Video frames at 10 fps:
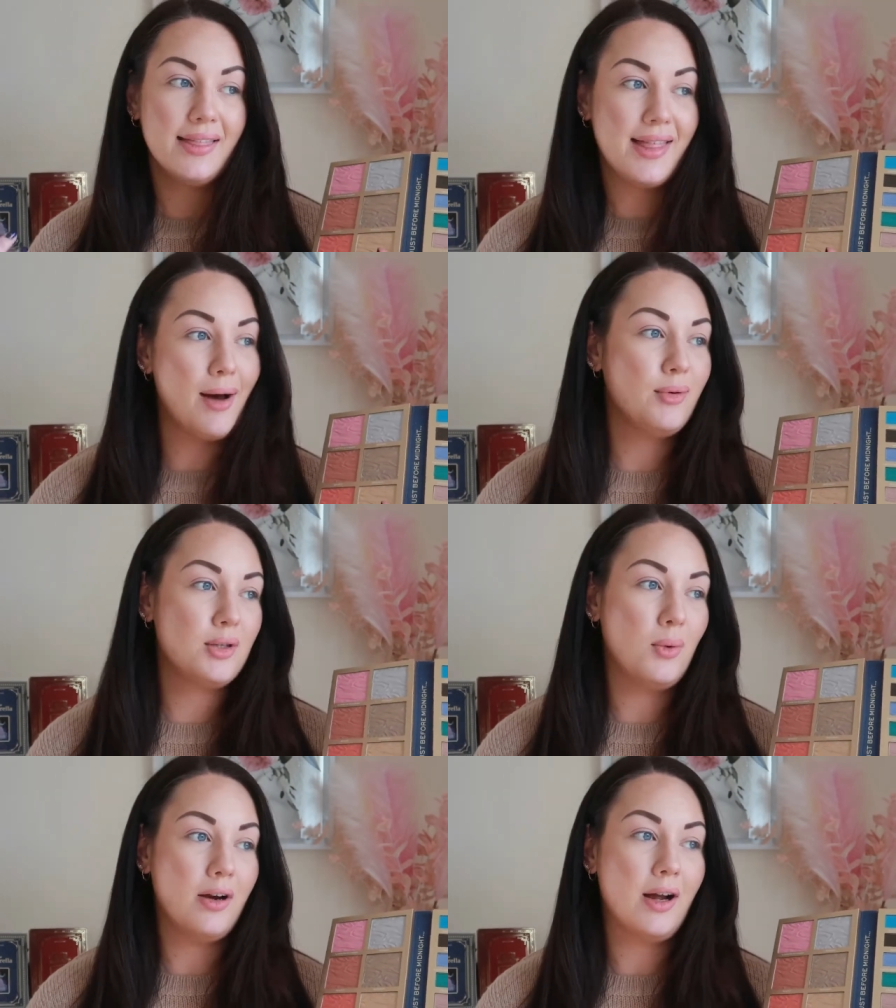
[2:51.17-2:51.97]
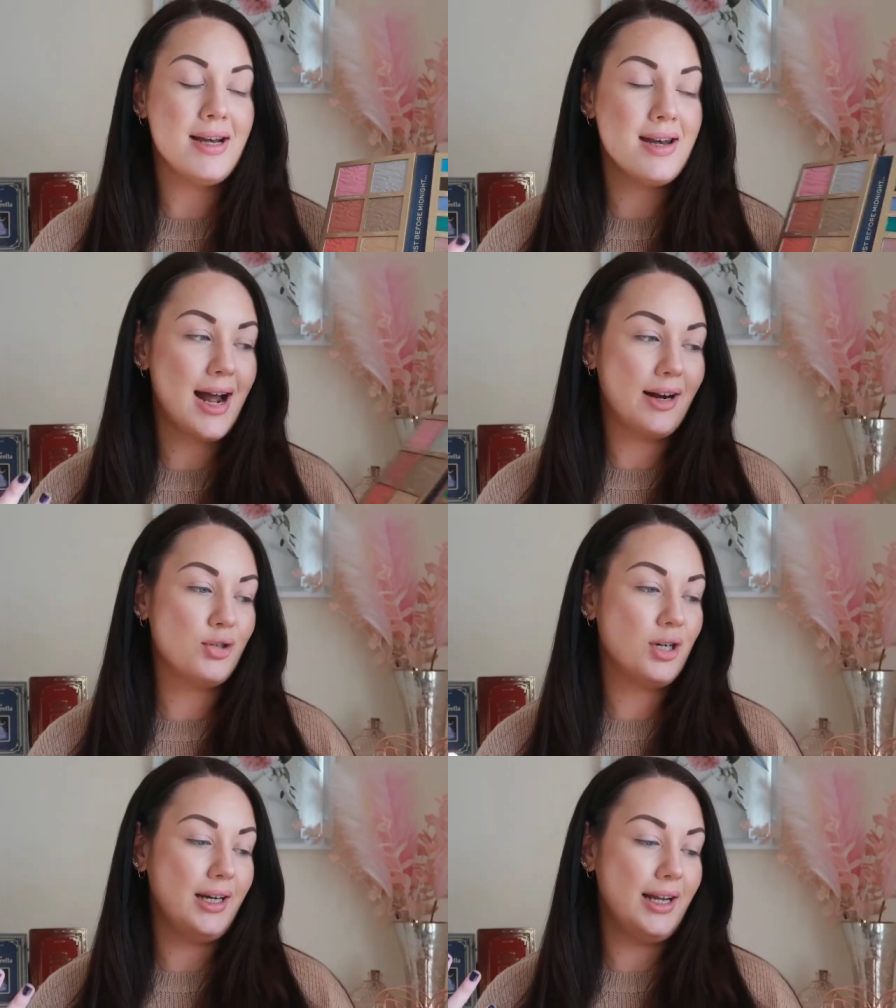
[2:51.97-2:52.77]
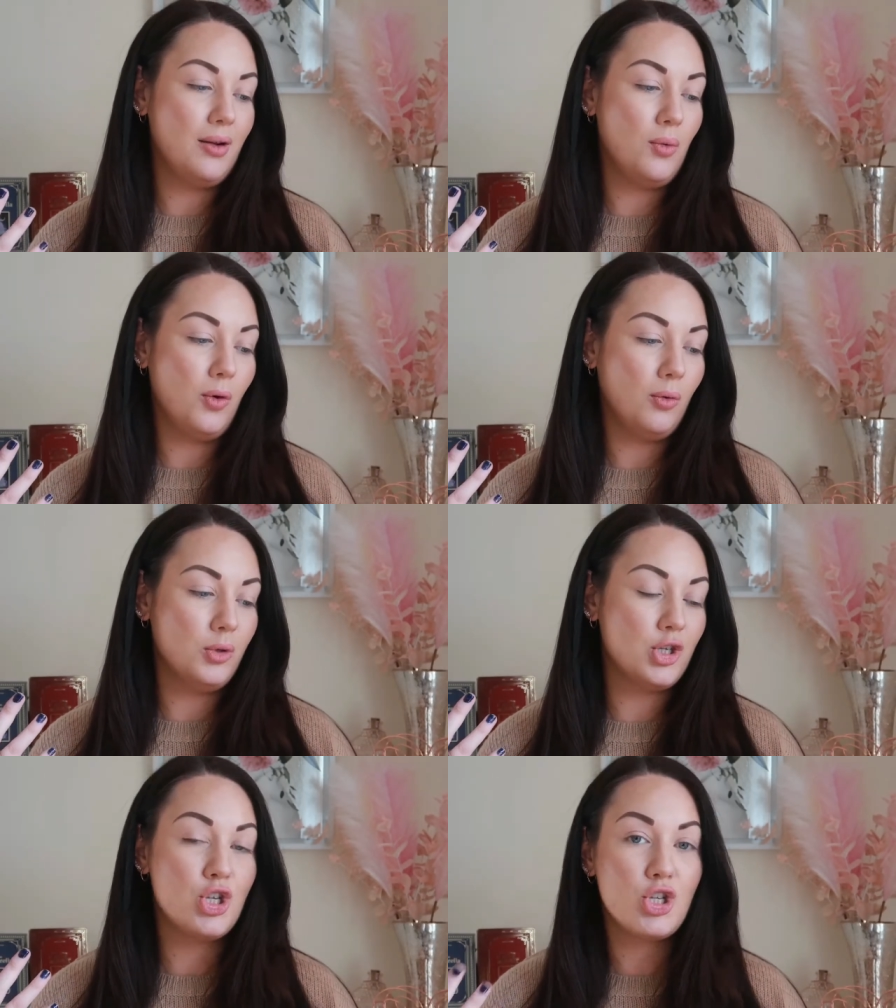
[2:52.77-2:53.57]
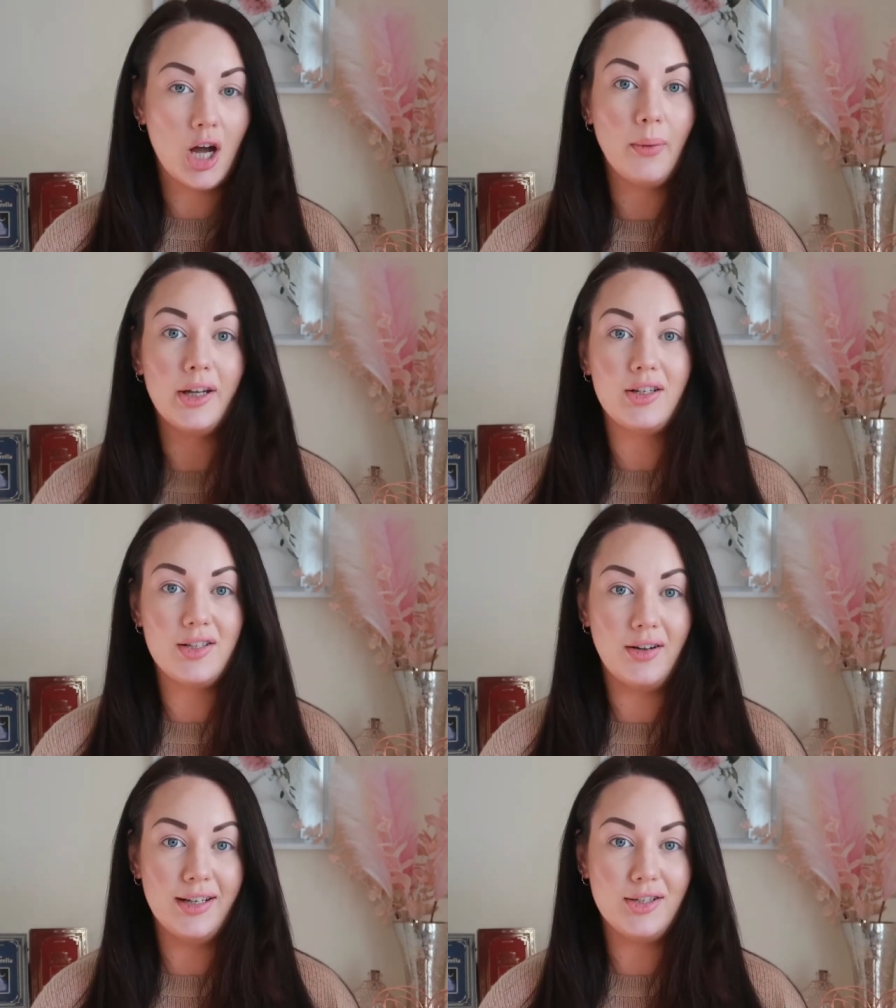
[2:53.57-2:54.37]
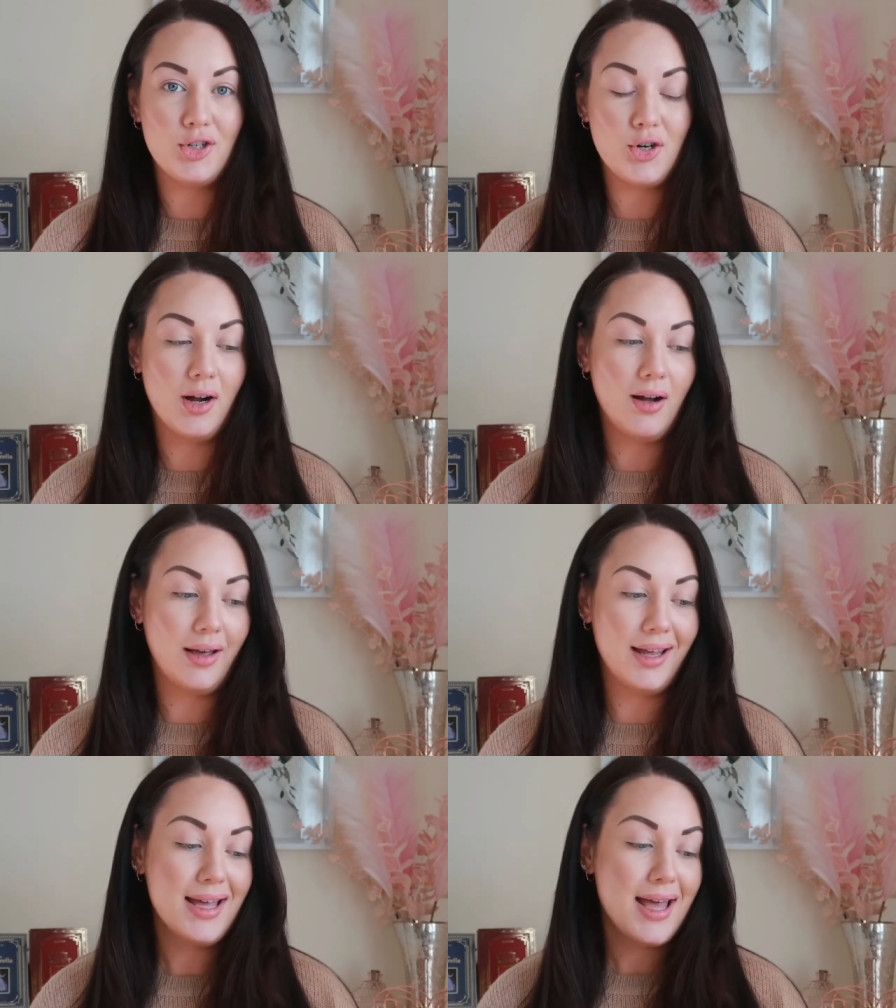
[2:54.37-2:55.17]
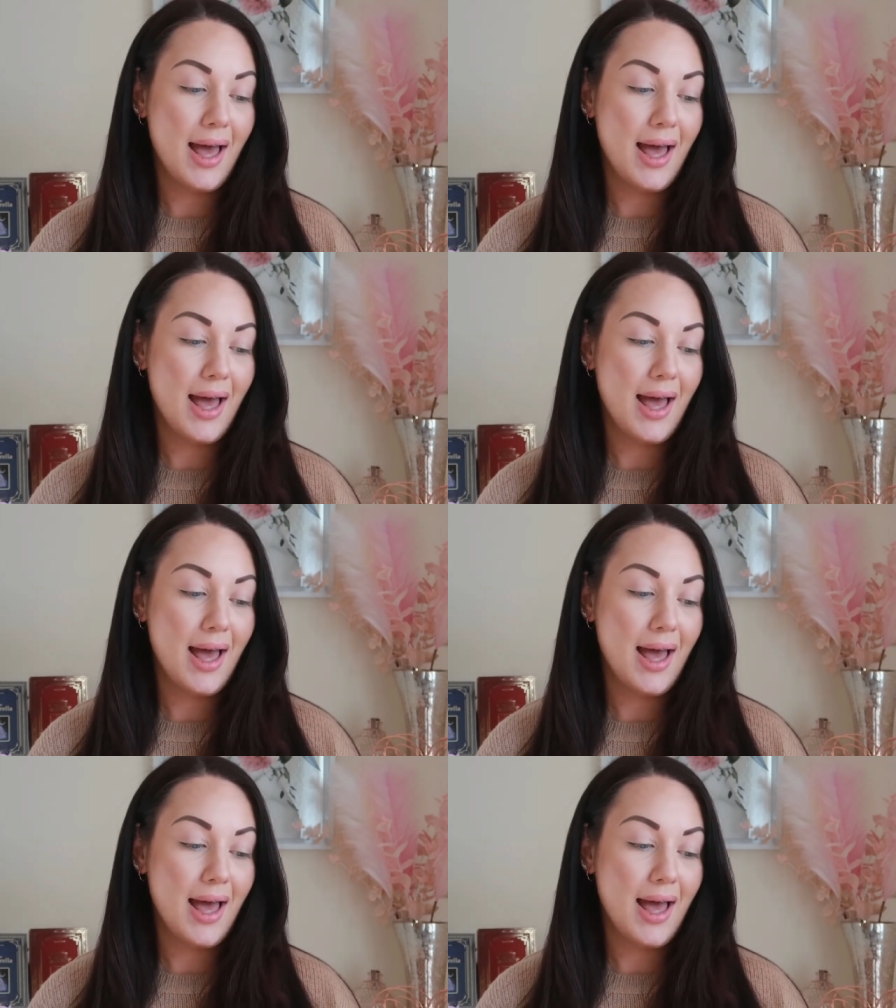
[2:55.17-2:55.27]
that was the one I naturally was so excited to try,